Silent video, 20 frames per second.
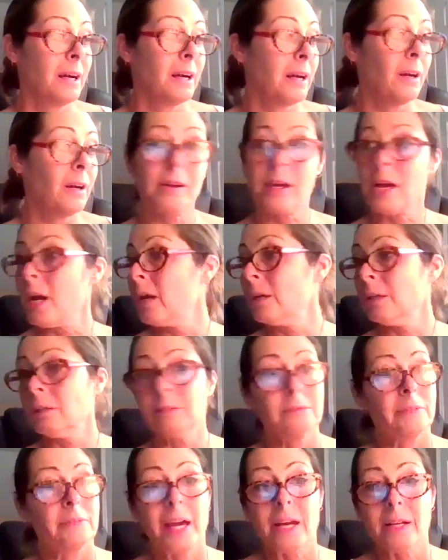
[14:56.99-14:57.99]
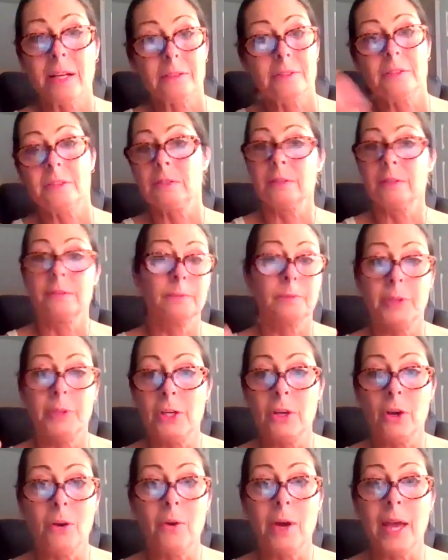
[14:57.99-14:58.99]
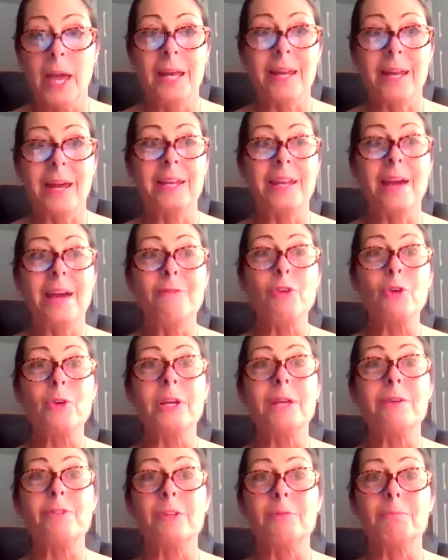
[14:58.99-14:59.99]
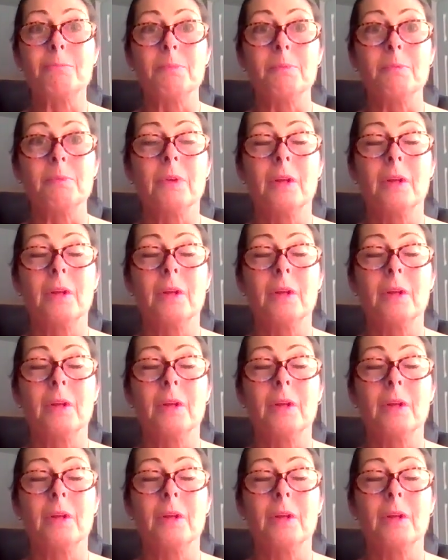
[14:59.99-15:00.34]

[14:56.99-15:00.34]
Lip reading: okay, next, and I never even,